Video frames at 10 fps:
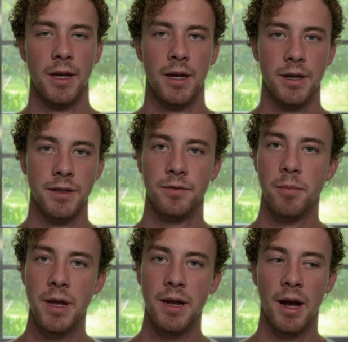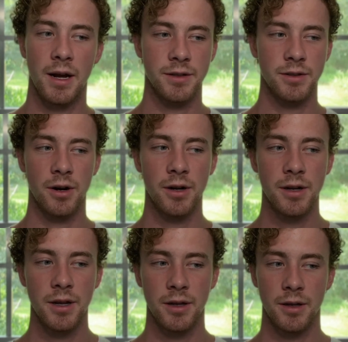Because for me, I
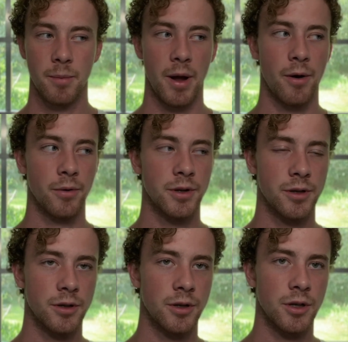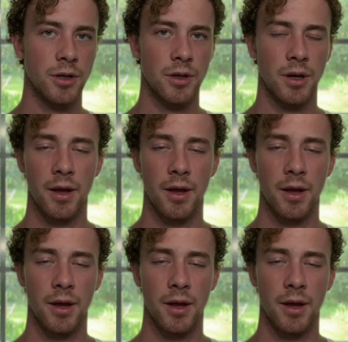started about I